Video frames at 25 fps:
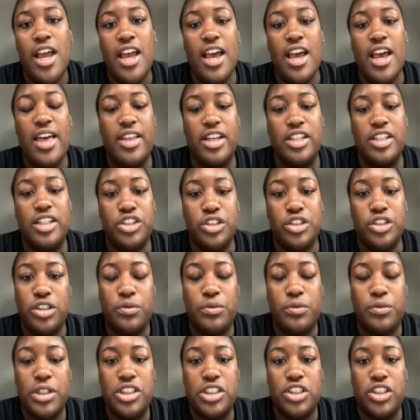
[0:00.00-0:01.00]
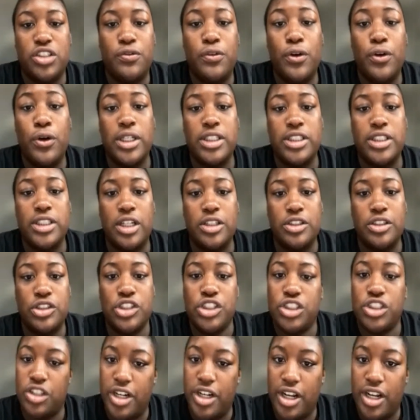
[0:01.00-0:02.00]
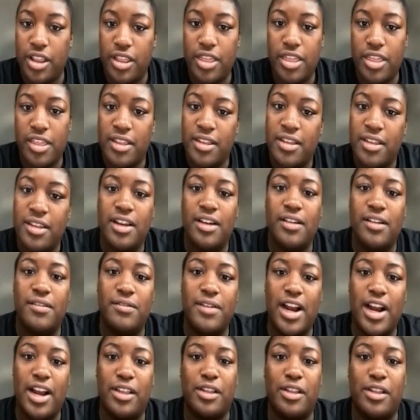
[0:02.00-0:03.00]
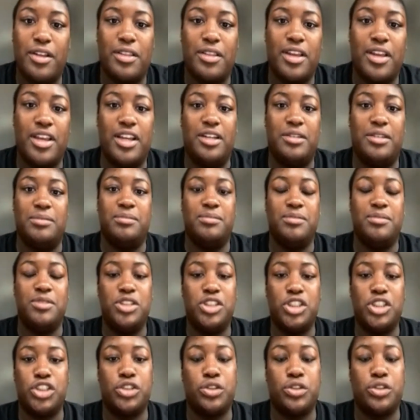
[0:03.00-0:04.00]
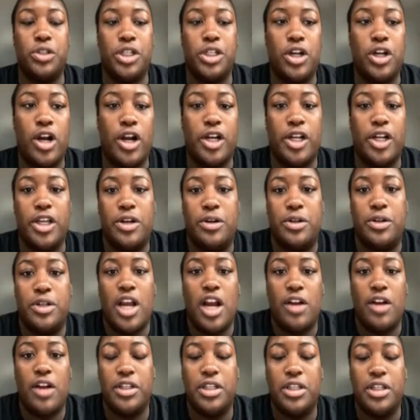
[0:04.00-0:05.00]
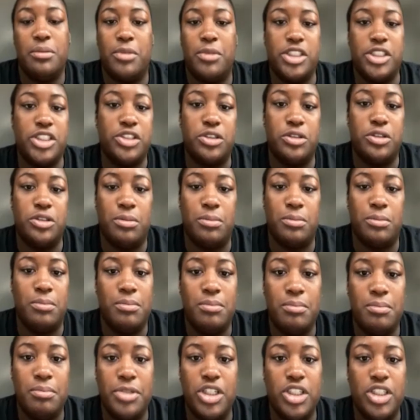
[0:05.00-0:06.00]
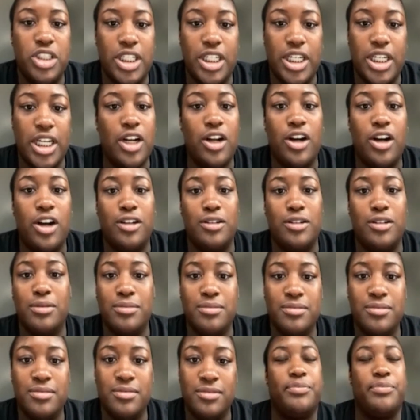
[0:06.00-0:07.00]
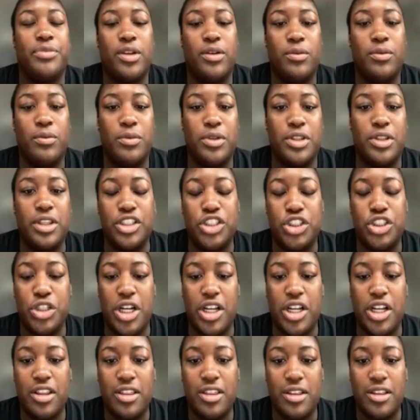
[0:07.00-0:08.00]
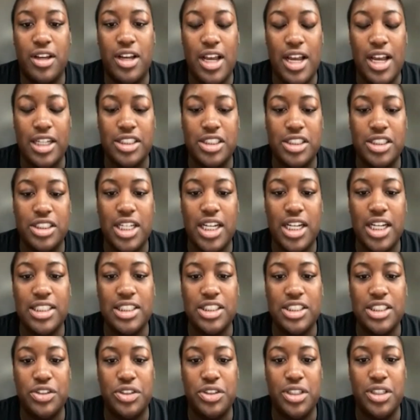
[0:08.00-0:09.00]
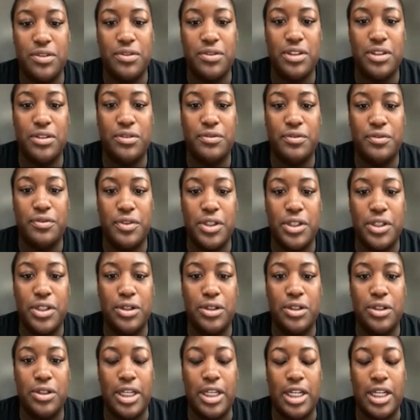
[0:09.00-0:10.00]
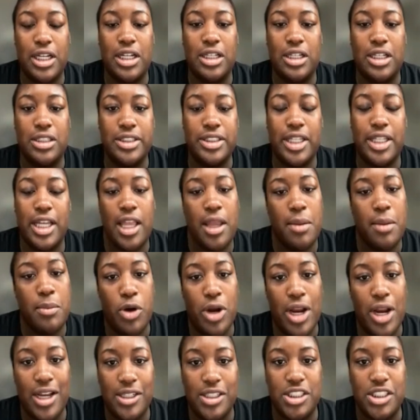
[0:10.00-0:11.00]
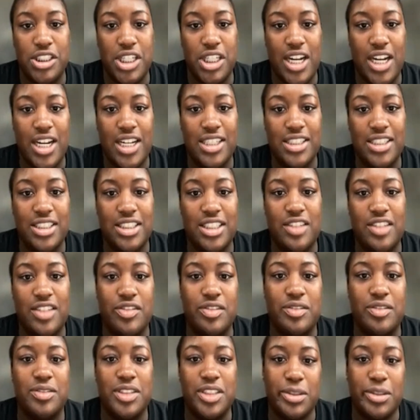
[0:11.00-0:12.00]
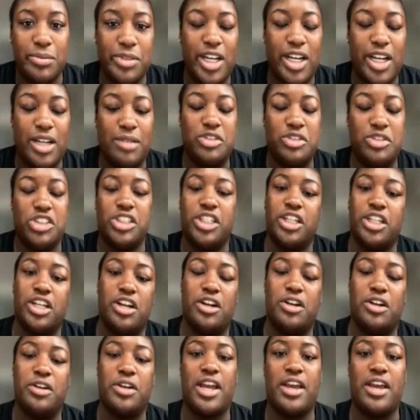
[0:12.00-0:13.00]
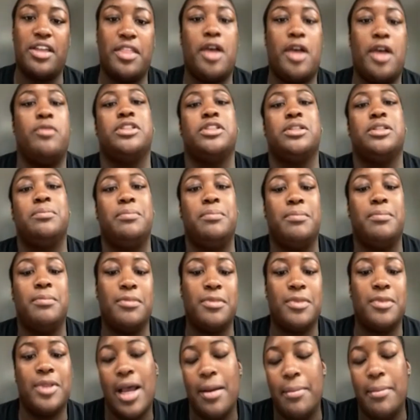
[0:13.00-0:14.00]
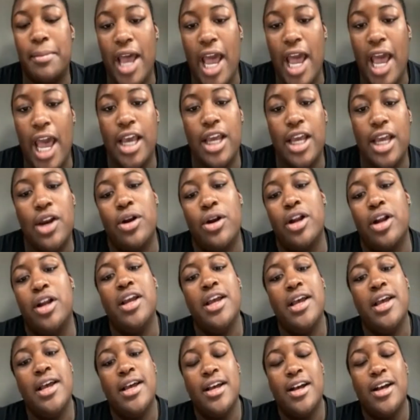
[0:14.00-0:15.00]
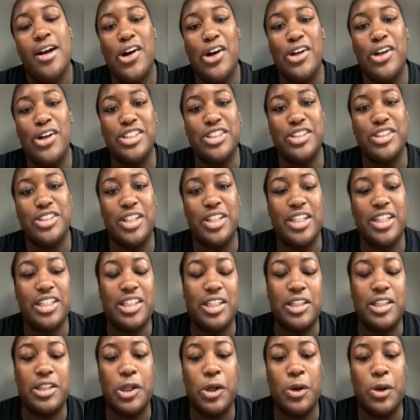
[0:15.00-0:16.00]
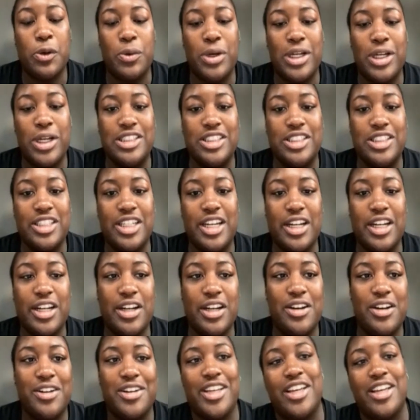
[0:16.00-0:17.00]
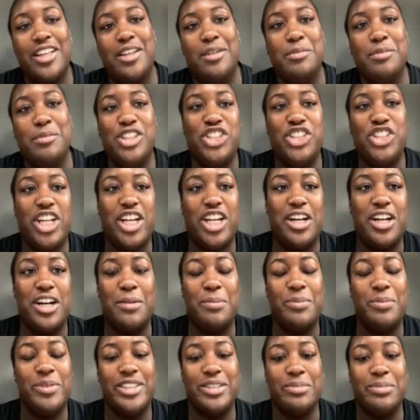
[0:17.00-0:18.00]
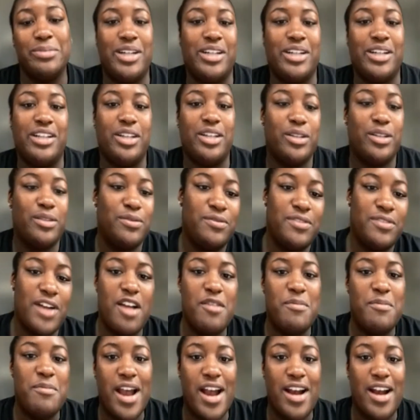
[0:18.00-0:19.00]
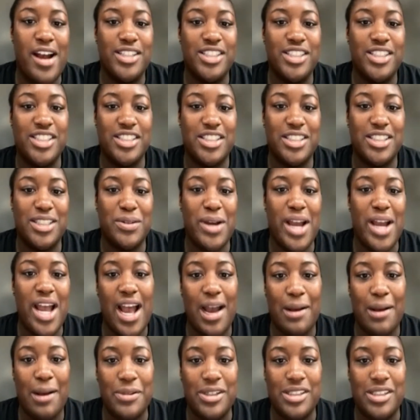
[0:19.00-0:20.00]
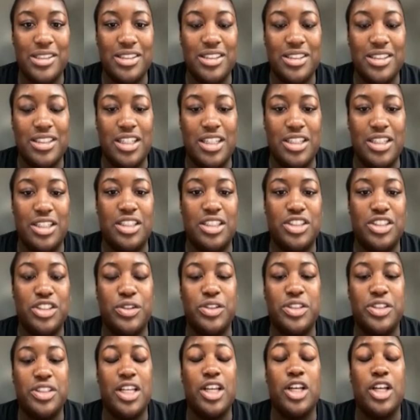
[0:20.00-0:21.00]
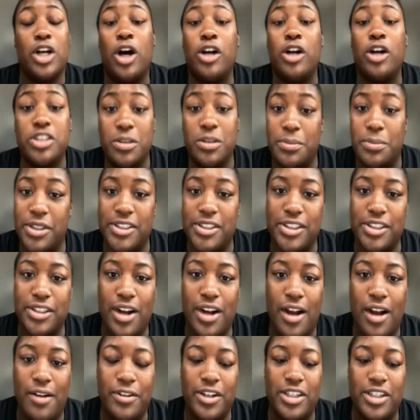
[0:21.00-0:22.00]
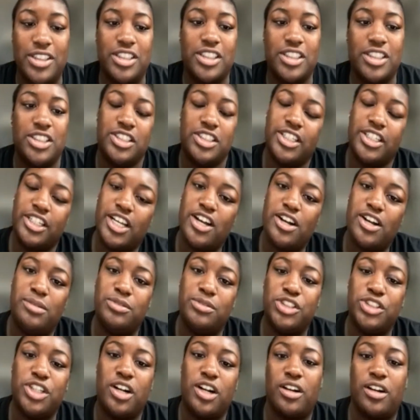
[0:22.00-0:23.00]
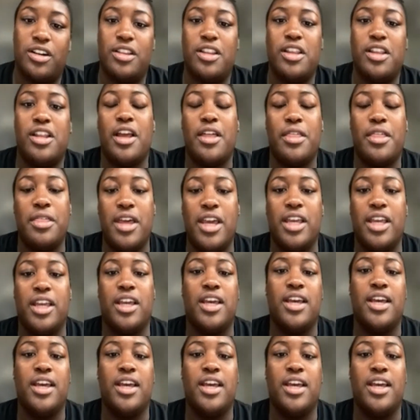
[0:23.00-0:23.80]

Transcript: And then so you could really just focus on your strength rather than just solely cardio and not really muscle building at all. With the strength exercises, you definitely feel like slightly more energized. And sometimes you're like, oh, okay, that wasn't that bad. Or also like the little wins, like, okay, let me try to up this by like 5 pounds and see what happens. And then so it also builds your confidence, because you're like, oh, I'm stronger than I think.